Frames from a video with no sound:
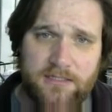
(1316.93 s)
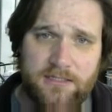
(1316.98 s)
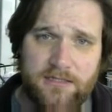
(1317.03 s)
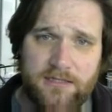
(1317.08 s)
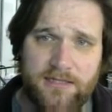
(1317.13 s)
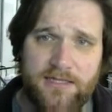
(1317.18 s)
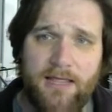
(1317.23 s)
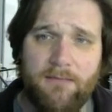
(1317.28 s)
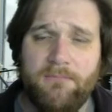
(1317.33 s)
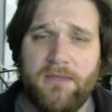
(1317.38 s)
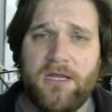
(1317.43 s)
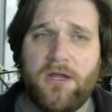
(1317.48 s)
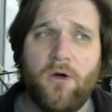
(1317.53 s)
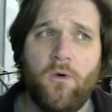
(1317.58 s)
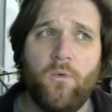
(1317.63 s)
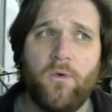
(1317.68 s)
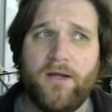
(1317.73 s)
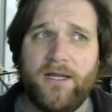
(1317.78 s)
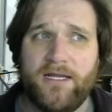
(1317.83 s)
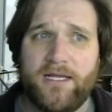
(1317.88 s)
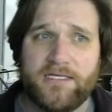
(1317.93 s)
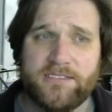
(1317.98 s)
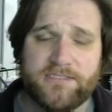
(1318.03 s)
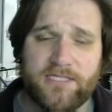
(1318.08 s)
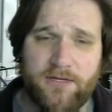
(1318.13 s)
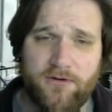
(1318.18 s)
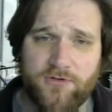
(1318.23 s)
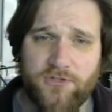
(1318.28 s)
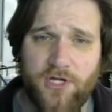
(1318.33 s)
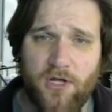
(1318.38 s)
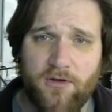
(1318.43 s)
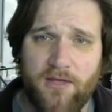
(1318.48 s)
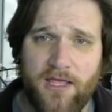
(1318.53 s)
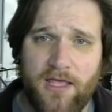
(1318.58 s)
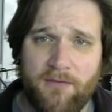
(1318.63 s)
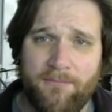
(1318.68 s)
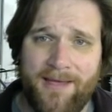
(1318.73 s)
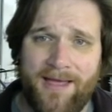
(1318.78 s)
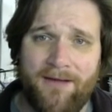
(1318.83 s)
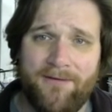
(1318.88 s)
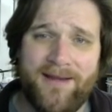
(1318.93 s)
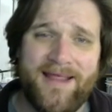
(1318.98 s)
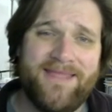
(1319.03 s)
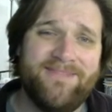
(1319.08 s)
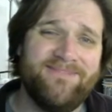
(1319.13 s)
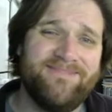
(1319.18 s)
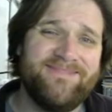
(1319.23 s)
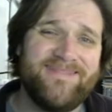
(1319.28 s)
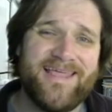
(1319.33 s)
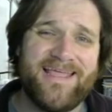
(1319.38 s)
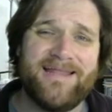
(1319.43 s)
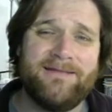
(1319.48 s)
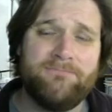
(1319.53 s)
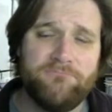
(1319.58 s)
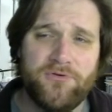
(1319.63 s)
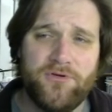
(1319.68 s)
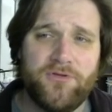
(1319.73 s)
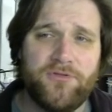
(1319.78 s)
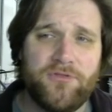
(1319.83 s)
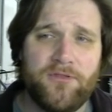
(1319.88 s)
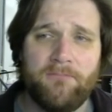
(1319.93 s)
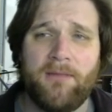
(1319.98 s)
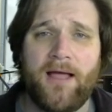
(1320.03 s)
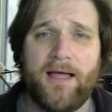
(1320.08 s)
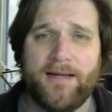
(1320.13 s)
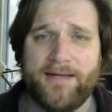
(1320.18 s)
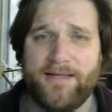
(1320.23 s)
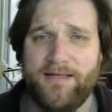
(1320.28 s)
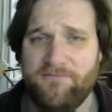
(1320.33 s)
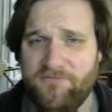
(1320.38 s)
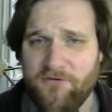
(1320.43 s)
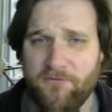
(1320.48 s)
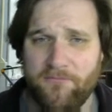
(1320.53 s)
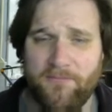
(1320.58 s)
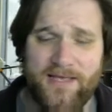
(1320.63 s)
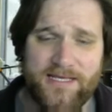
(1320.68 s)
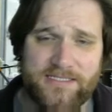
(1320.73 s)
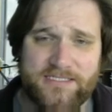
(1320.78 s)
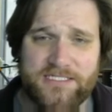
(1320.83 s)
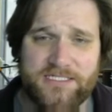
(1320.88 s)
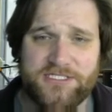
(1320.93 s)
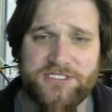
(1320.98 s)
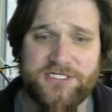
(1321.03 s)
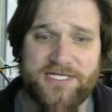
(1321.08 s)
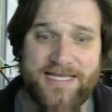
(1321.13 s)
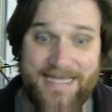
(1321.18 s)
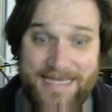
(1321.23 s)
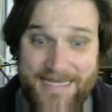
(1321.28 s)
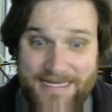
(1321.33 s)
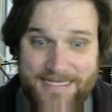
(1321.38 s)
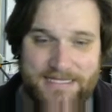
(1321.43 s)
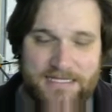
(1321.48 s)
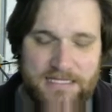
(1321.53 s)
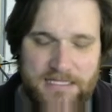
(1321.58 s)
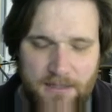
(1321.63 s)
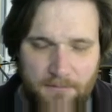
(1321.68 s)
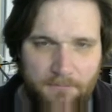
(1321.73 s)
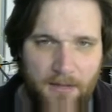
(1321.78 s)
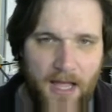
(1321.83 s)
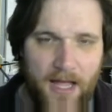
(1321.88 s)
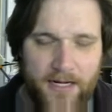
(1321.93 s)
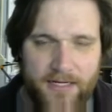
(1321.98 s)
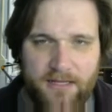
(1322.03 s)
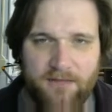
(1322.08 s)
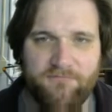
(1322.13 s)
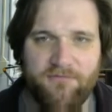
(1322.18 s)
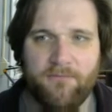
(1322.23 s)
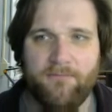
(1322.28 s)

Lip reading: Let me know what it is that you're talking about, and then put the body of your message in the body of the